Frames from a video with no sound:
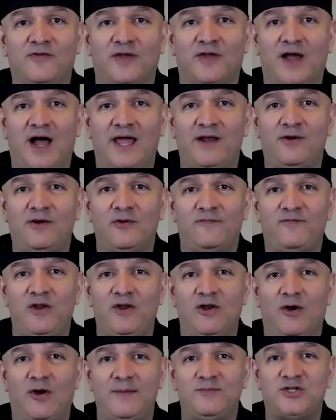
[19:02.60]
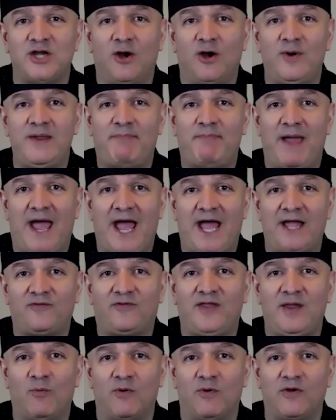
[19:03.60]
I don't know if you know him, Joey
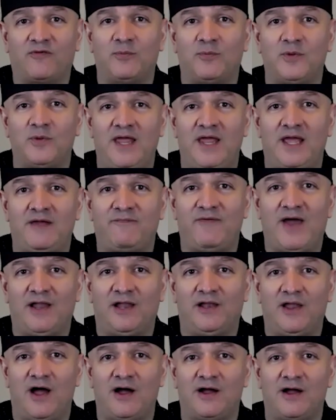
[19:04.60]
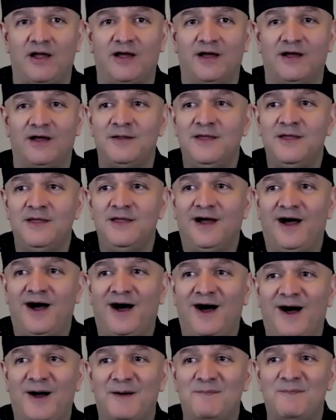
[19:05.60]
Bats. He works with Nick Vallelonga.
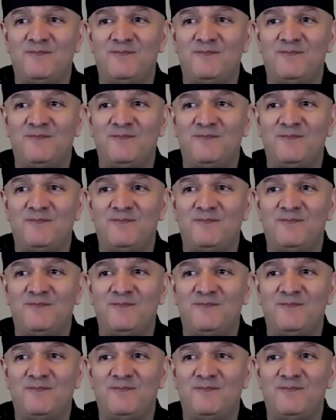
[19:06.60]
Oh, uh, I know.